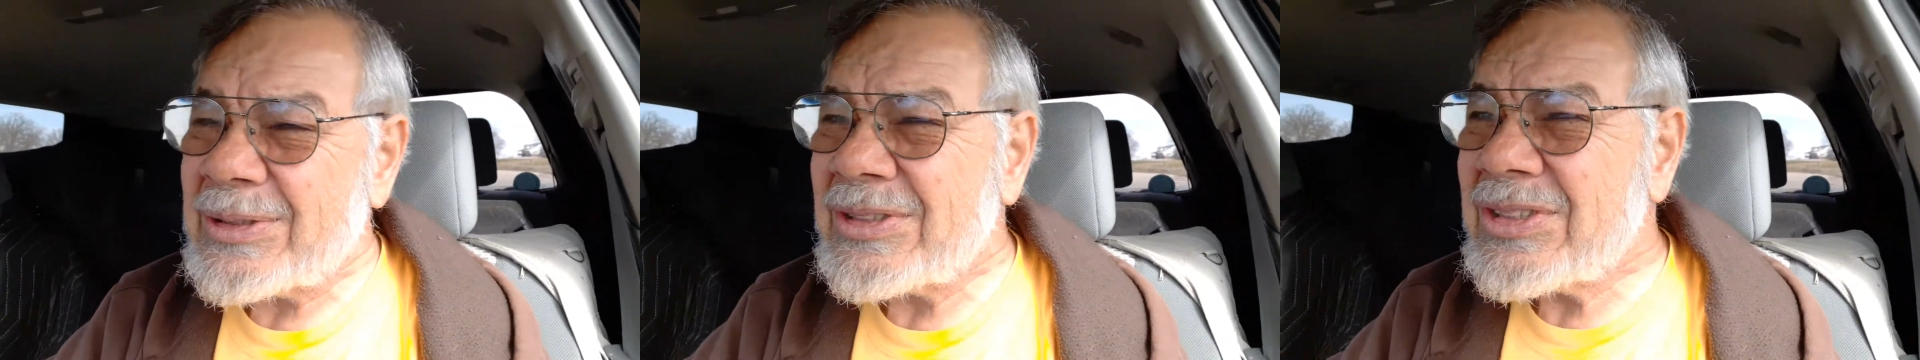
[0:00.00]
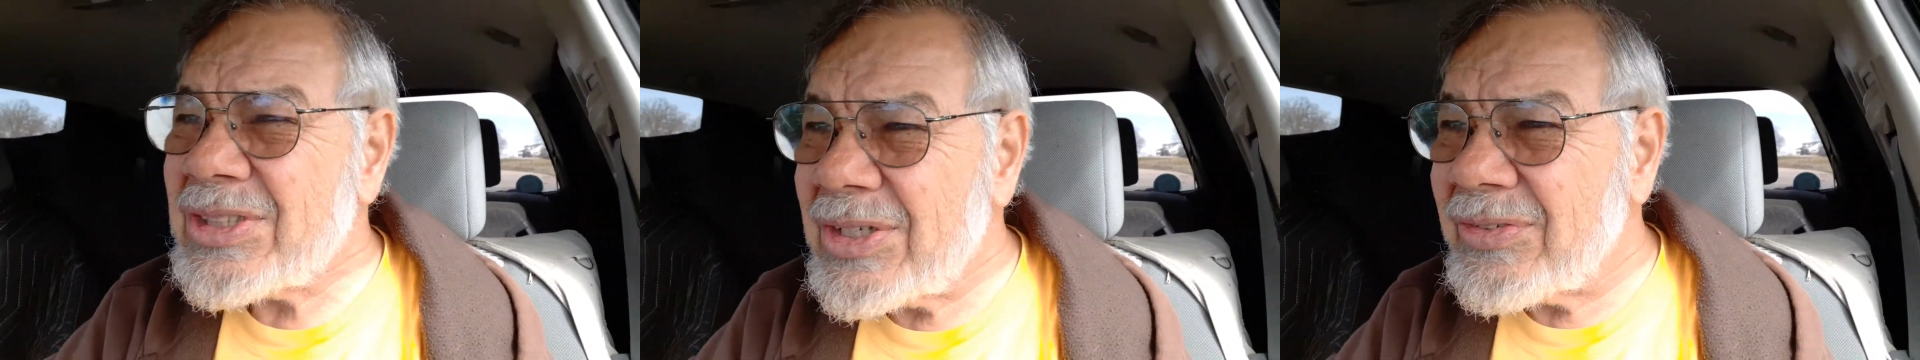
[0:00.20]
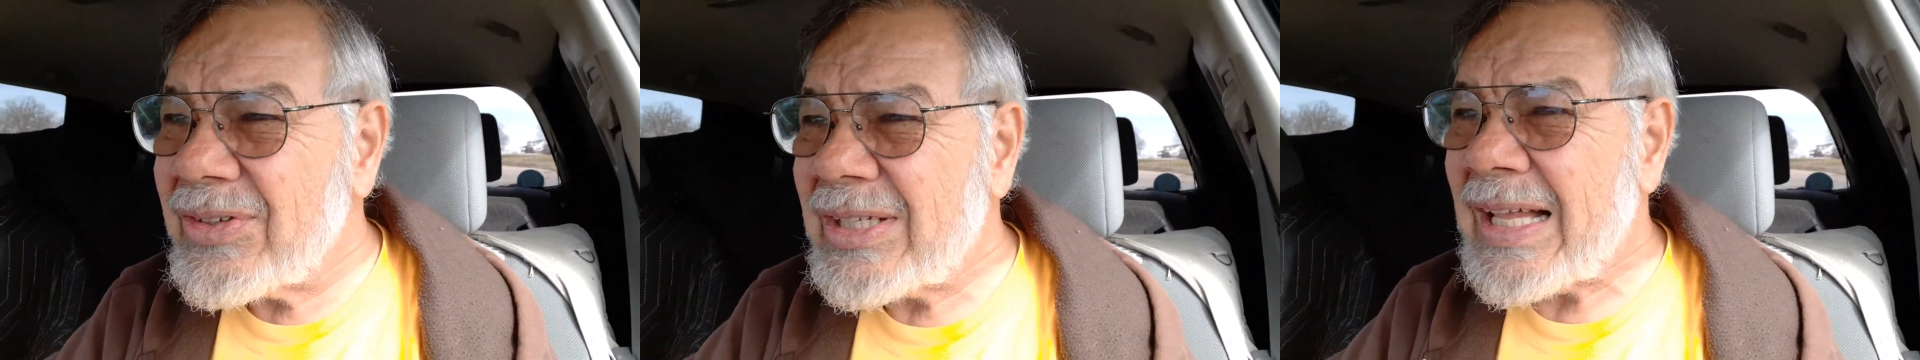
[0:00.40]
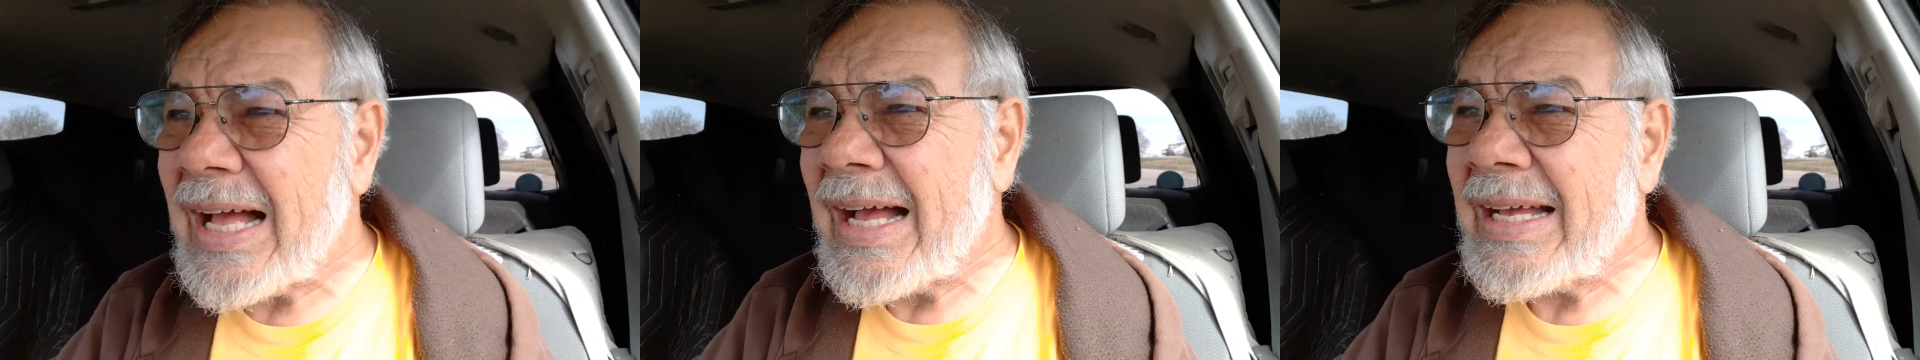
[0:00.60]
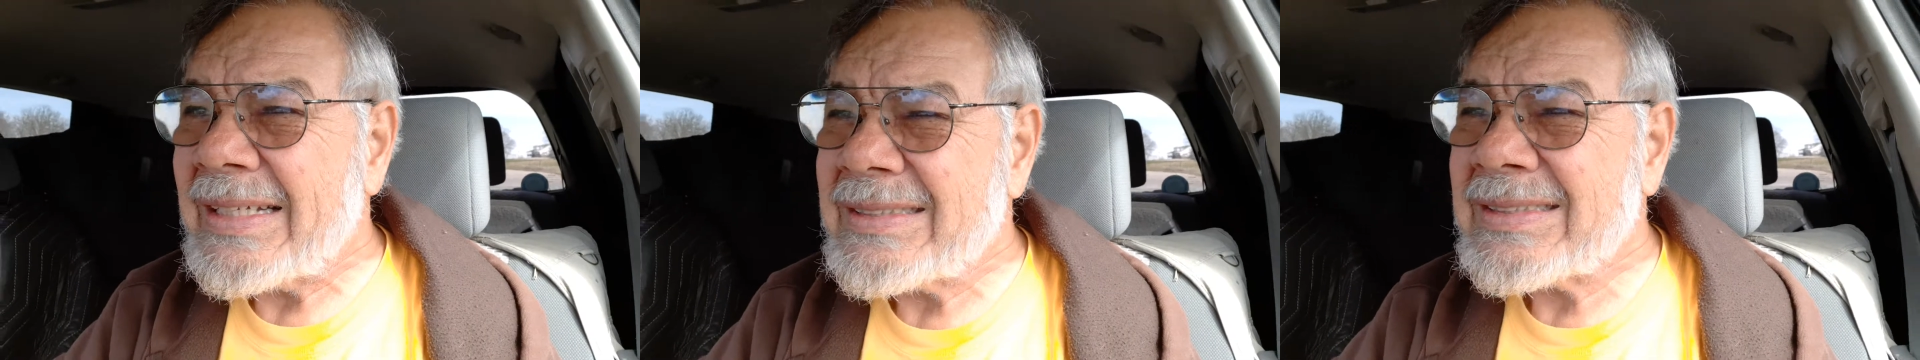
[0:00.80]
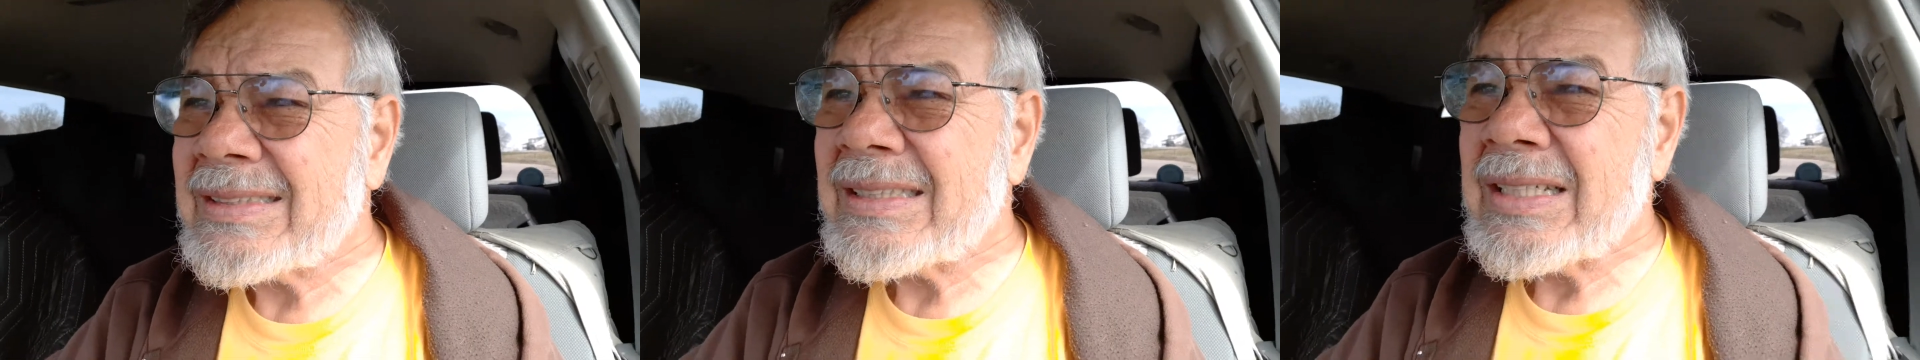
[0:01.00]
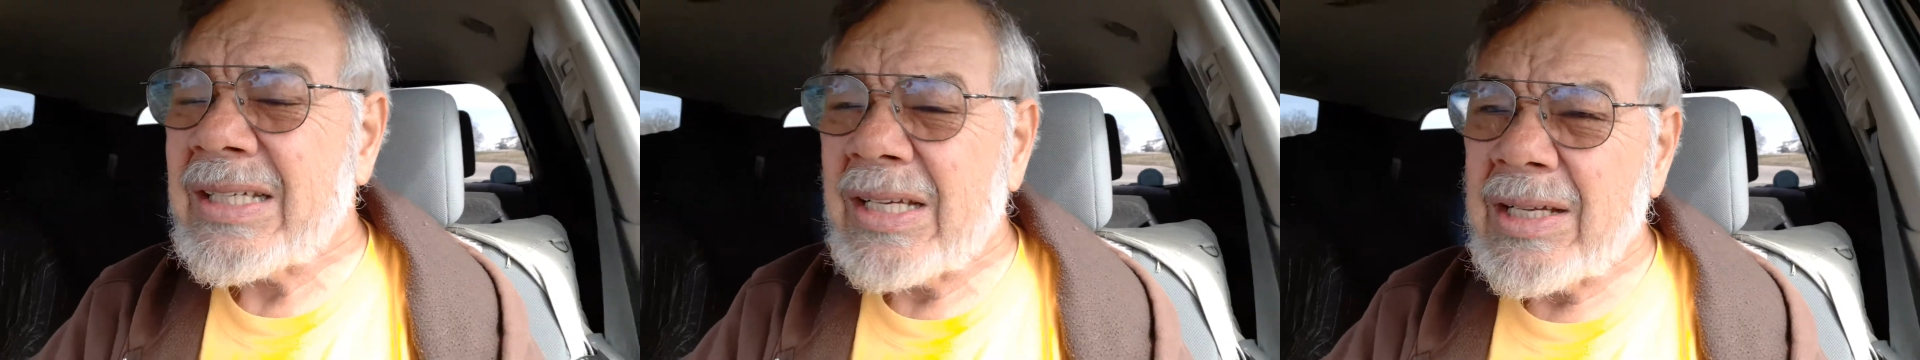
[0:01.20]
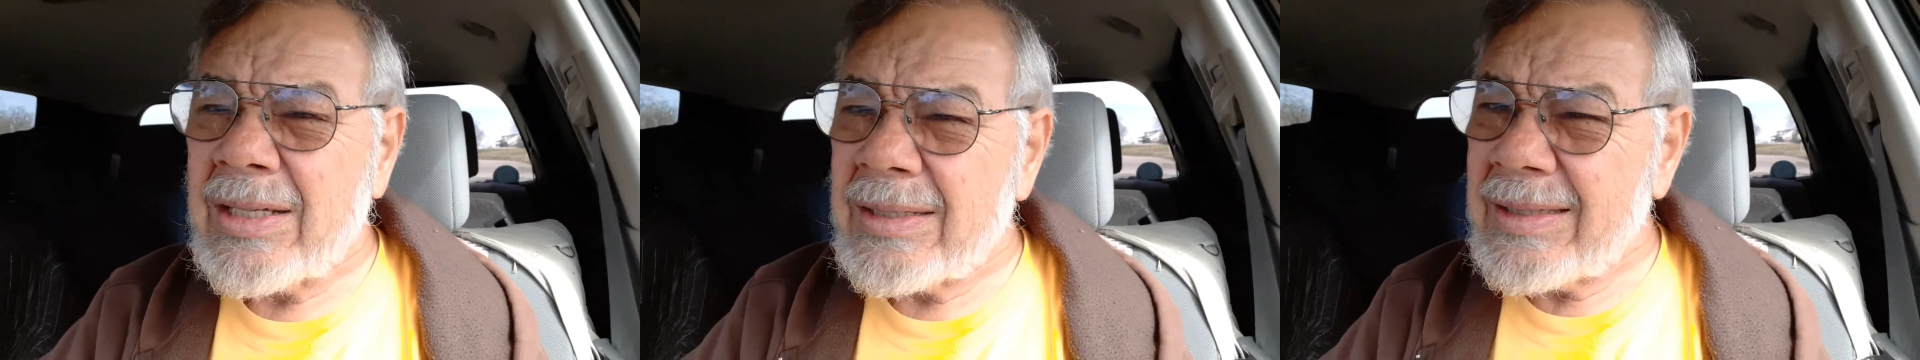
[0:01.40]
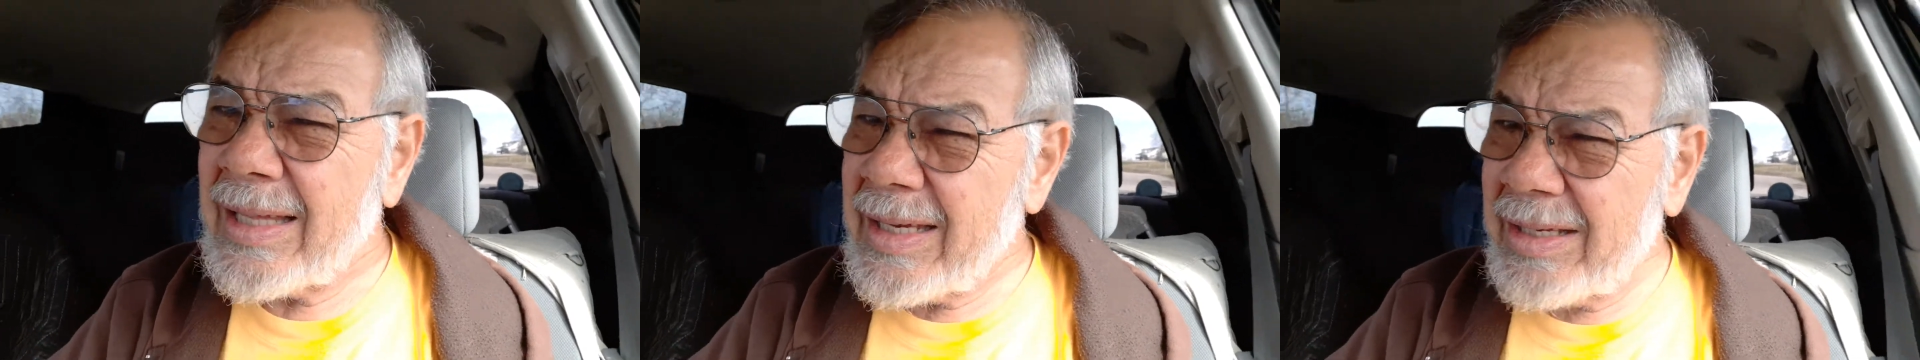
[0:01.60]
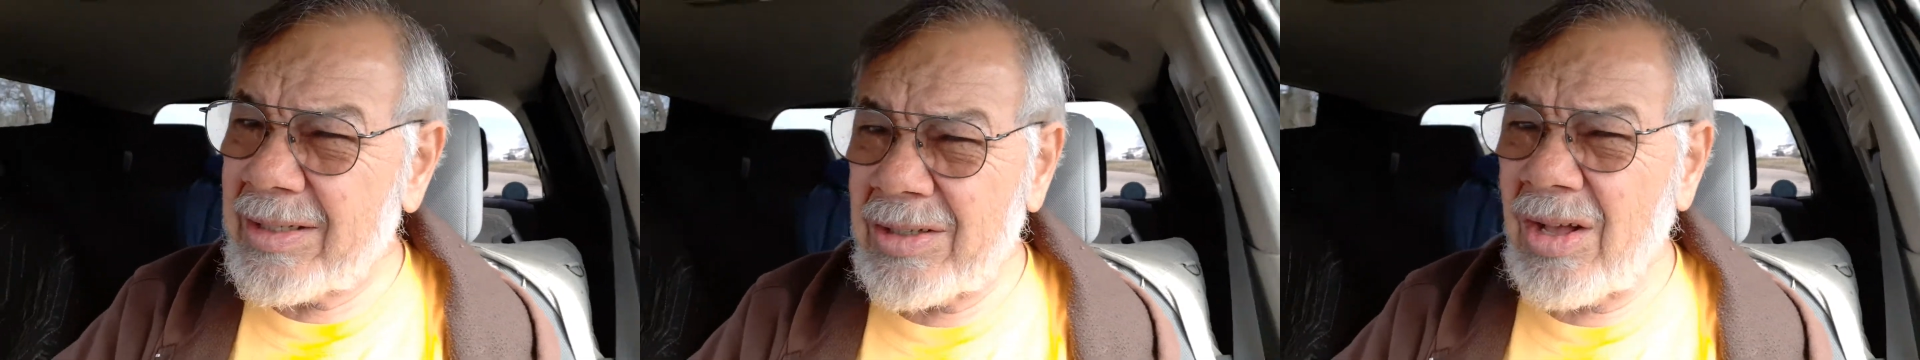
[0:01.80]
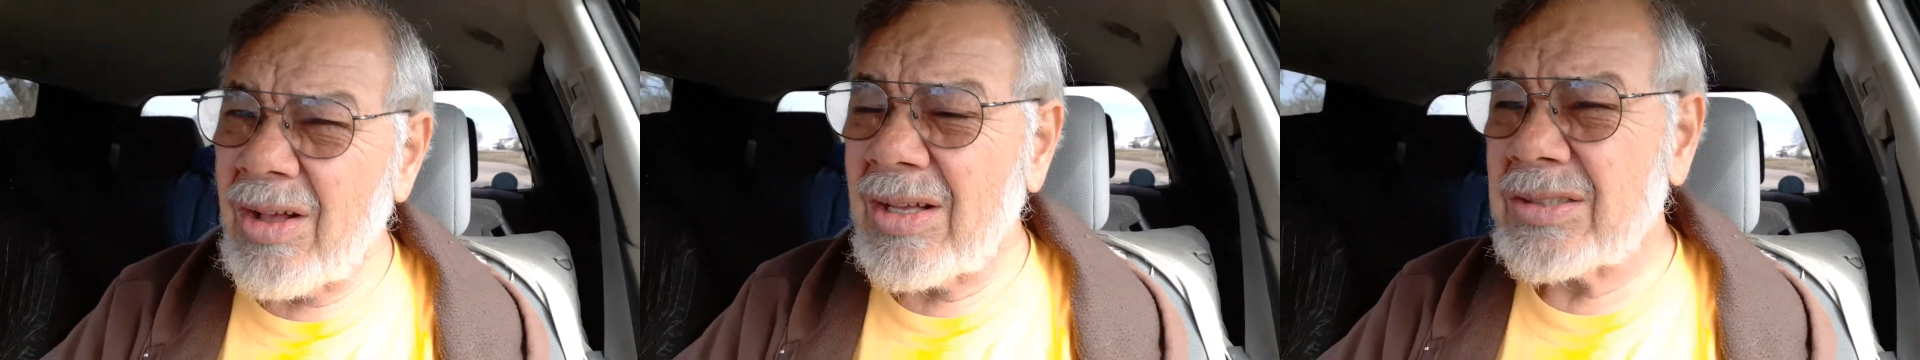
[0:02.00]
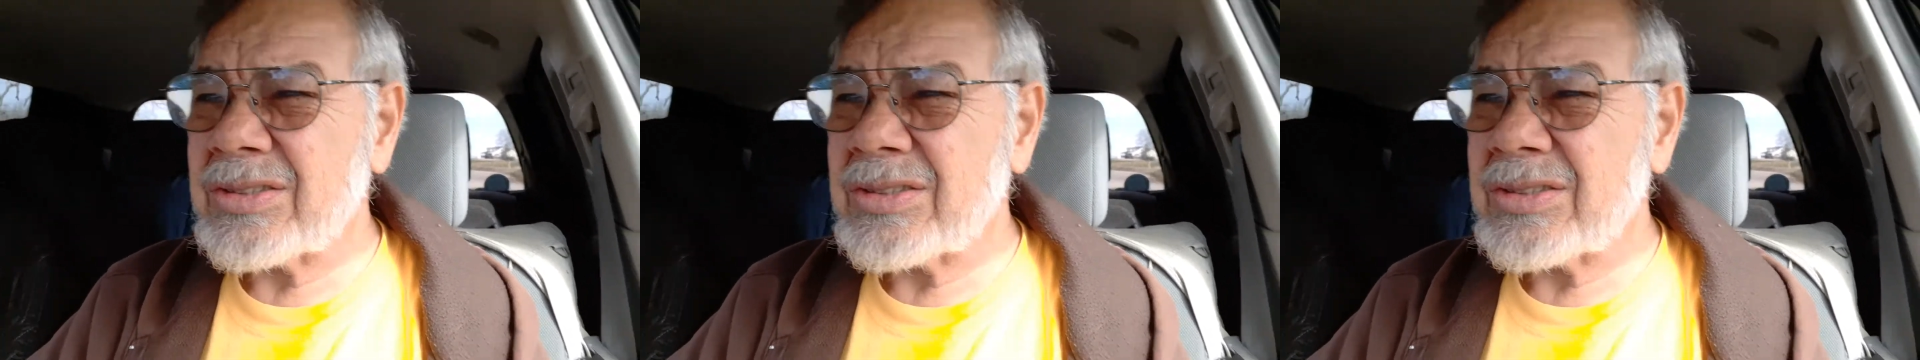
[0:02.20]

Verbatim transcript: civilized, they didn't call